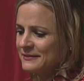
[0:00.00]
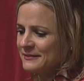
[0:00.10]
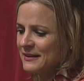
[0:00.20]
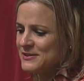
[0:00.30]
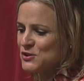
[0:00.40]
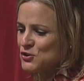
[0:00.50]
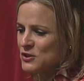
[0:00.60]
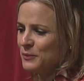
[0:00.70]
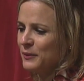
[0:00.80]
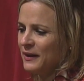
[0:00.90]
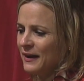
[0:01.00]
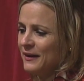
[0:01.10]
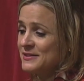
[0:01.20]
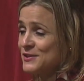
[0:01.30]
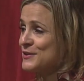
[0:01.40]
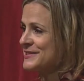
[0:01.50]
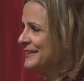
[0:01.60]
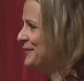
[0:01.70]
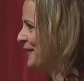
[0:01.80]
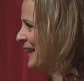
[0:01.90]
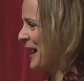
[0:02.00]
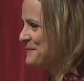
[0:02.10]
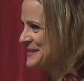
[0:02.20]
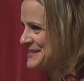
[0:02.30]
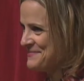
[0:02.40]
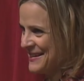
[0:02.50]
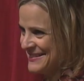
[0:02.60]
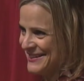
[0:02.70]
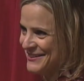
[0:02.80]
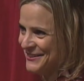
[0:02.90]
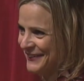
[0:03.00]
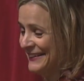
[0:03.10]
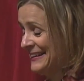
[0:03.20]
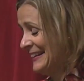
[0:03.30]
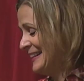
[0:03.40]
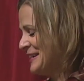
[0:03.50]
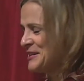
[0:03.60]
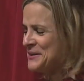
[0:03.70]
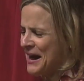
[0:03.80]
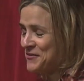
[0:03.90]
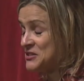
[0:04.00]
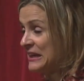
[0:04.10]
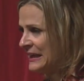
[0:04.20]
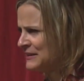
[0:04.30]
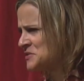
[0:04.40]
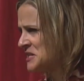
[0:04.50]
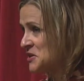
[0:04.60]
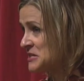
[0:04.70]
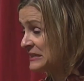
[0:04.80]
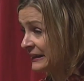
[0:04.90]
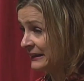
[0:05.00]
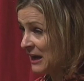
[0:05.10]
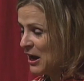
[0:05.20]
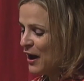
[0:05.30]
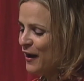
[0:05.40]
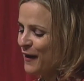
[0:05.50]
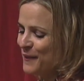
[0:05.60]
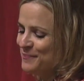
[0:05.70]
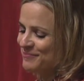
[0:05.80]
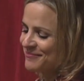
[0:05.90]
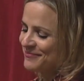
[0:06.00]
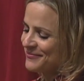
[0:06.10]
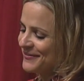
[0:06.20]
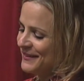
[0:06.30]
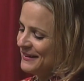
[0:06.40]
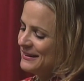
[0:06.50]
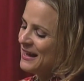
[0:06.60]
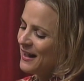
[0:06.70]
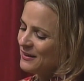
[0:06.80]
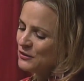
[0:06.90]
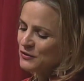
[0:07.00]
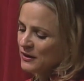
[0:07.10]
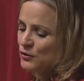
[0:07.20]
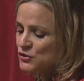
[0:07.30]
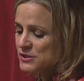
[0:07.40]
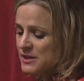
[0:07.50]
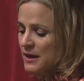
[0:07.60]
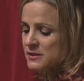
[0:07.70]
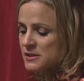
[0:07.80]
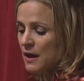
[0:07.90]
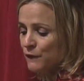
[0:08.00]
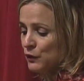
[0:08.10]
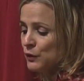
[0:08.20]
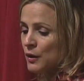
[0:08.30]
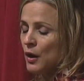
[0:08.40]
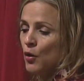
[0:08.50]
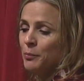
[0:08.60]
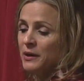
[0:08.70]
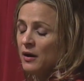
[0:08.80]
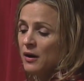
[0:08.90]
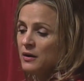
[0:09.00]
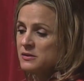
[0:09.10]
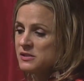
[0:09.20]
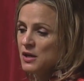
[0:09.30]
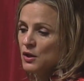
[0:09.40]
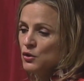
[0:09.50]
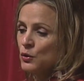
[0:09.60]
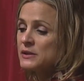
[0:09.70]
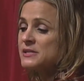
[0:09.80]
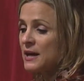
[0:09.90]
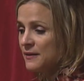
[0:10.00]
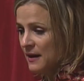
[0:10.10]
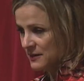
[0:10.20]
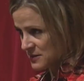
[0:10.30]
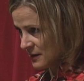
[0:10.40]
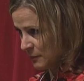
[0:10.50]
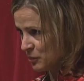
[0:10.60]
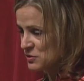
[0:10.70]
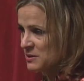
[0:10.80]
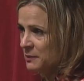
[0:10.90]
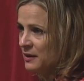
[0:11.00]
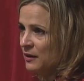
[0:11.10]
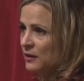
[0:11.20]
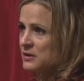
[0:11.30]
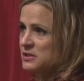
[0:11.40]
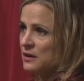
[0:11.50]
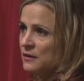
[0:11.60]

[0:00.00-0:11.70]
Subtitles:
That's usually seriously, what happens in my situation. You don't have to leave, seriously. Yeah, you just say it's time for you to go, because you can say that to that person, because